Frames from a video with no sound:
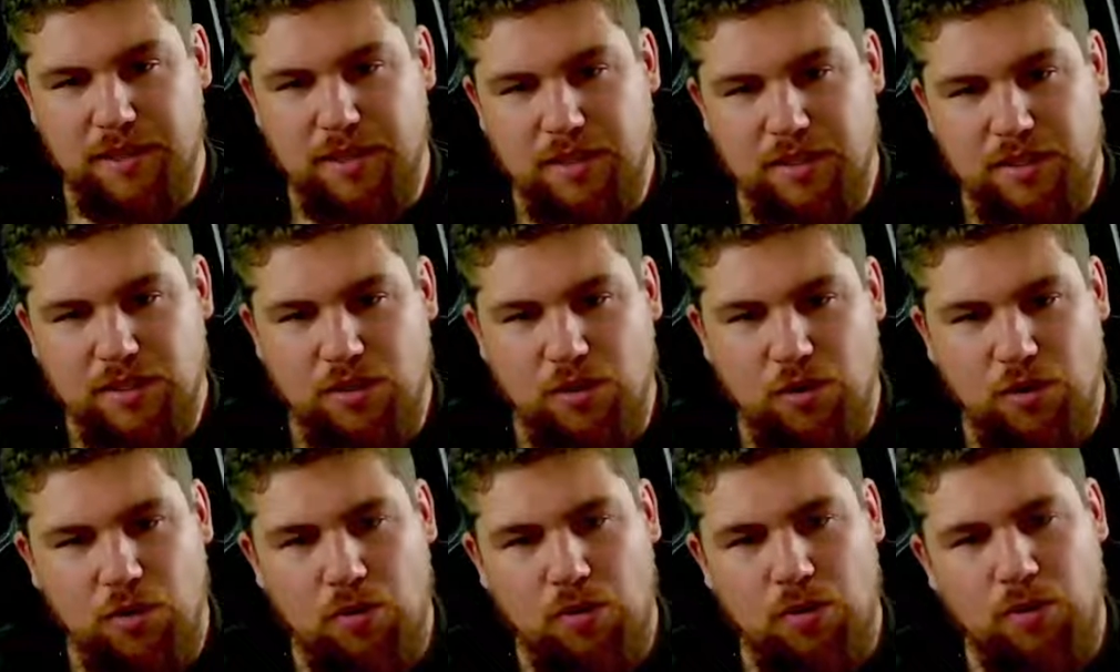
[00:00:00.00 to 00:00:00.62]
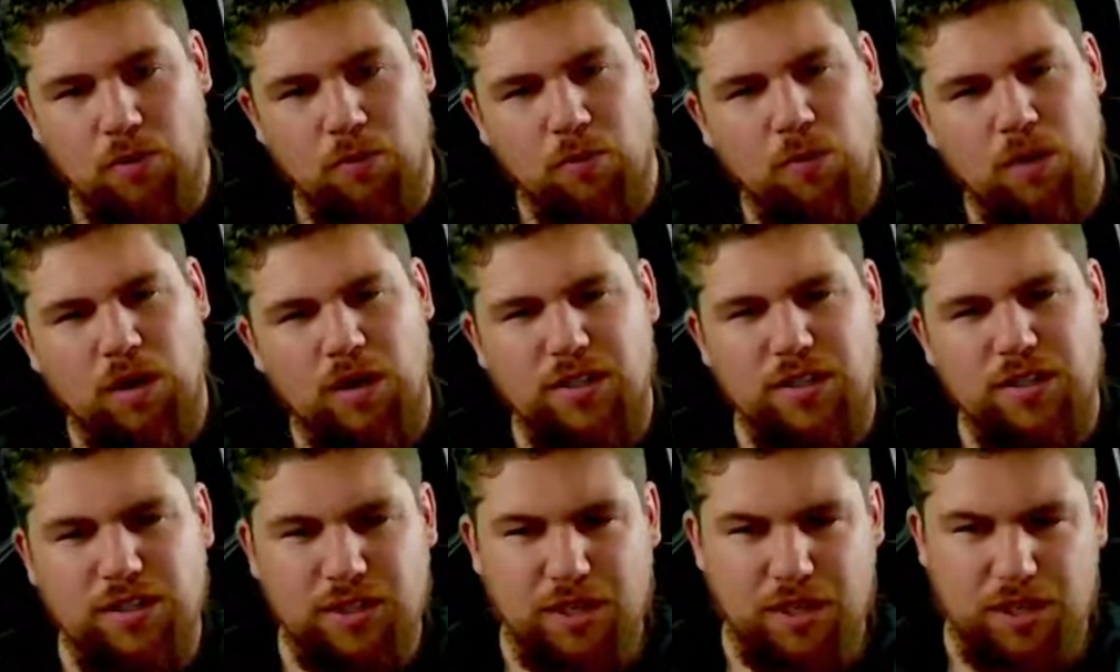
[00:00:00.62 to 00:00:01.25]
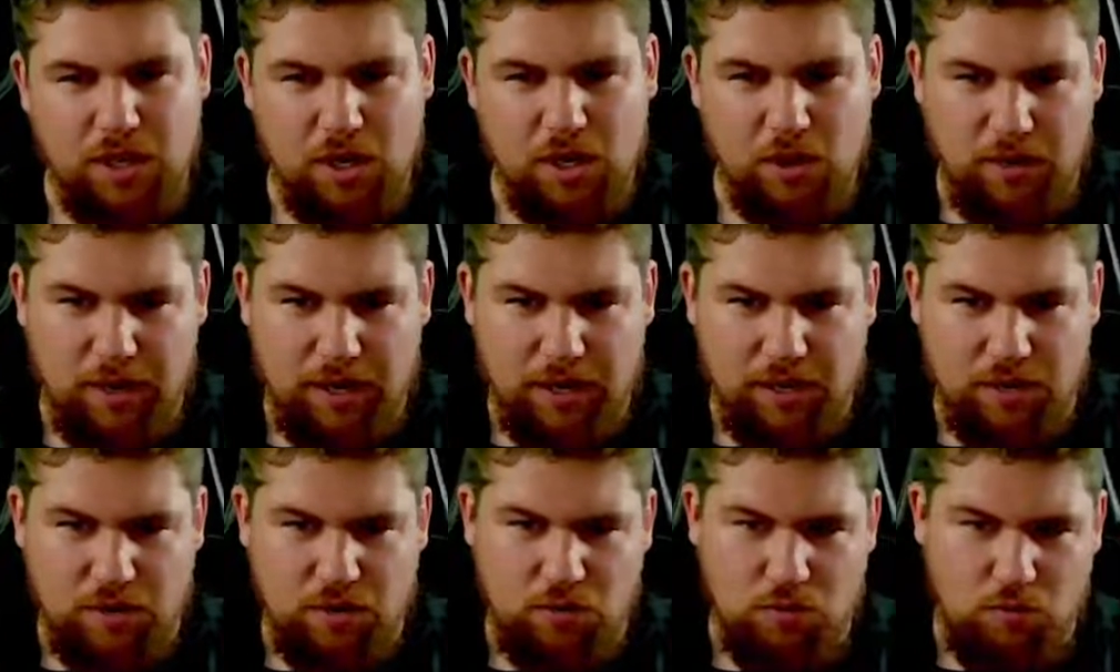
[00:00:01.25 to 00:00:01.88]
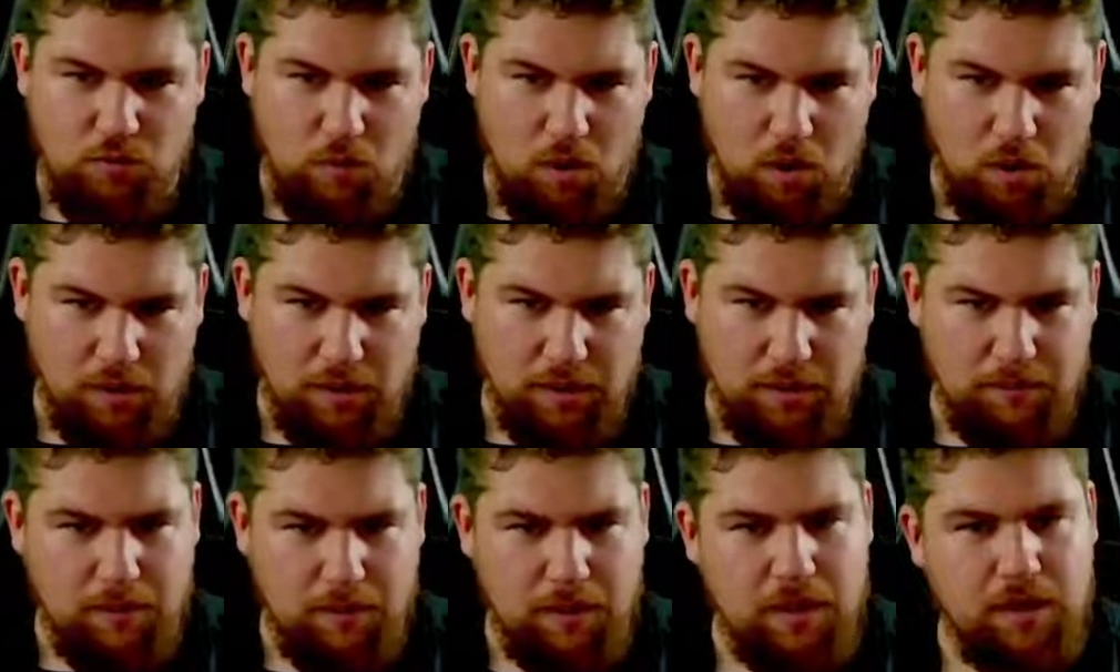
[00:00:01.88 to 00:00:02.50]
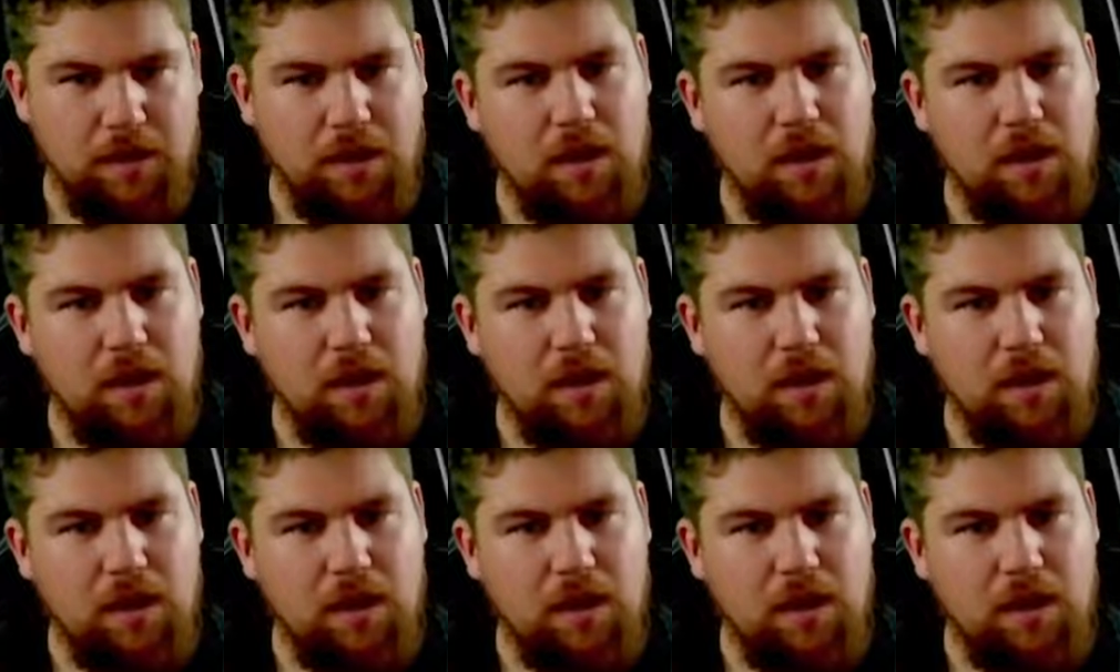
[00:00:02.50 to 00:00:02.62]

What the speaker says: So we're just going to create a new wallet, but